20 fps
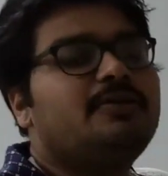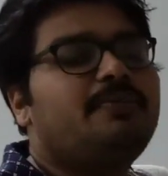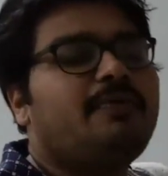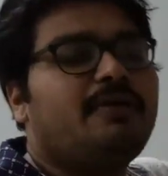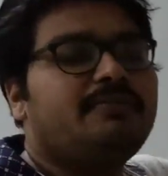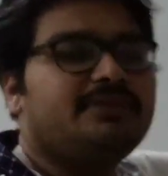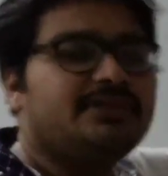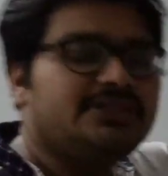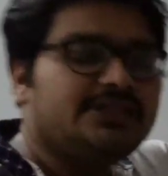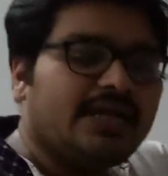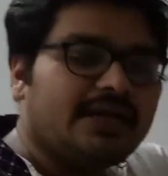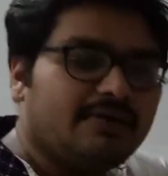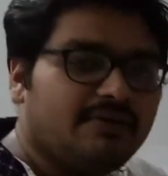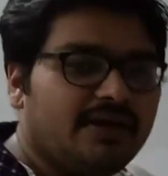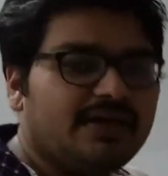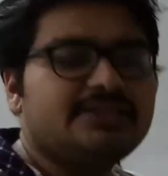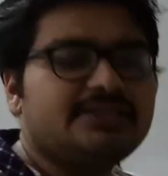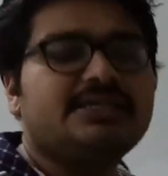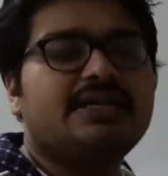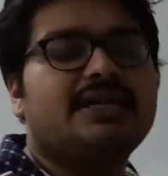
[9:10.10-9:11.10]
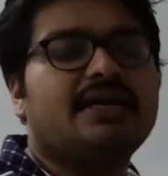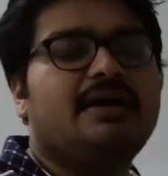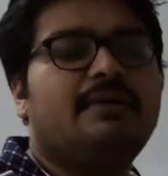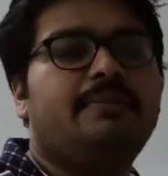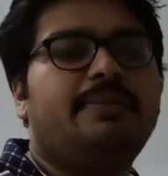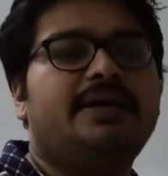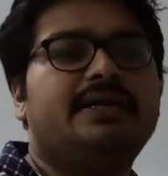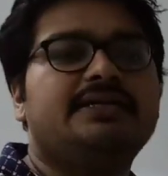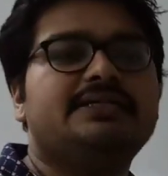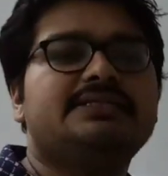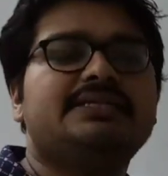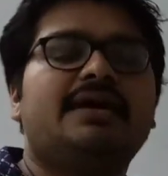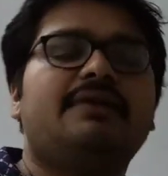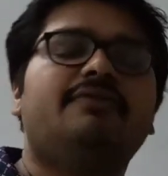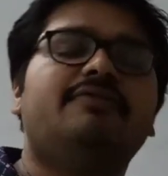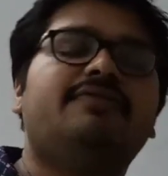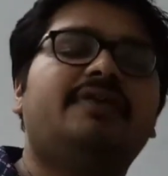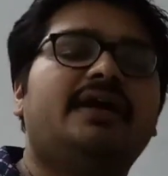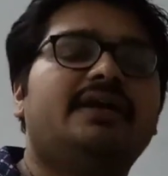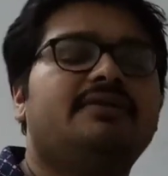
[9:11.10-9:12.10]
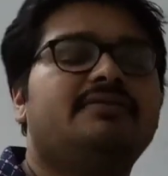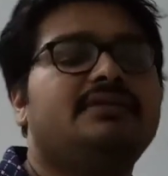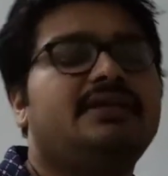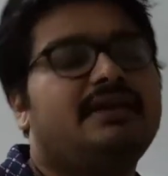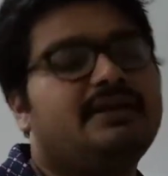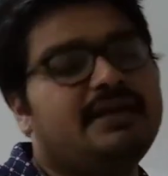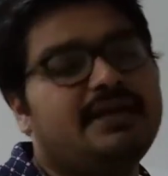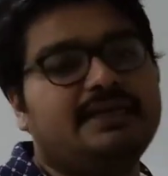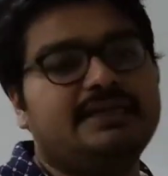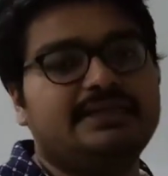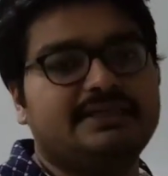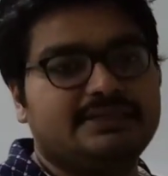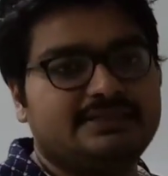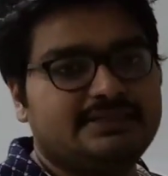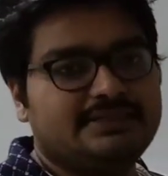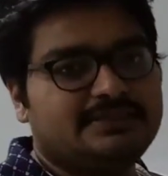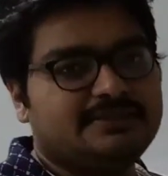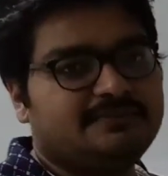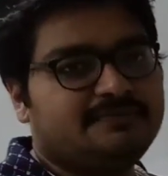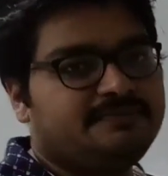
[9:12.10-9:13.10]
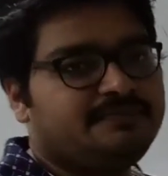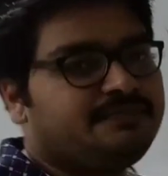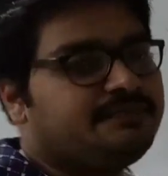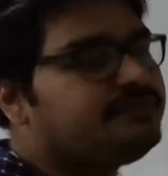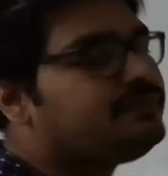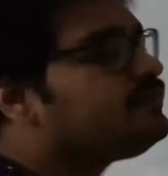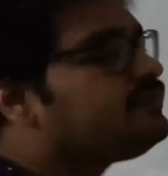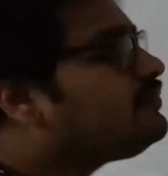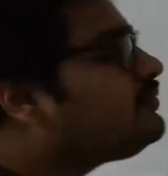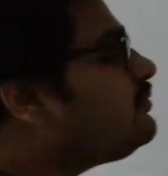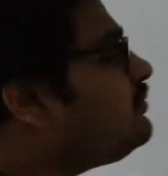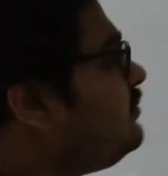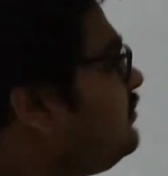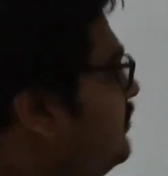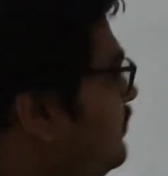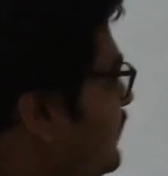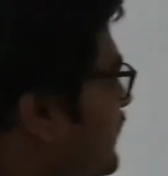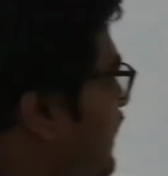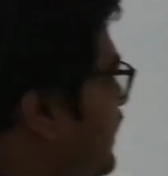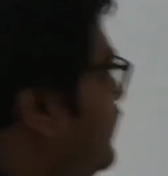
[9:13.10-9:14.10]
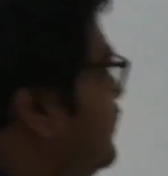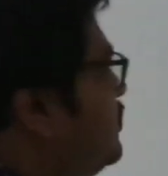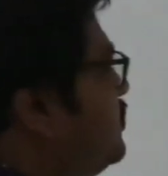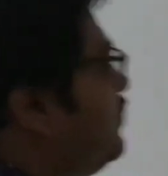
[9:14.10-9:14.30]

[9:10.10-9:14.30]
from the circular circumference, I have to find out the radius. So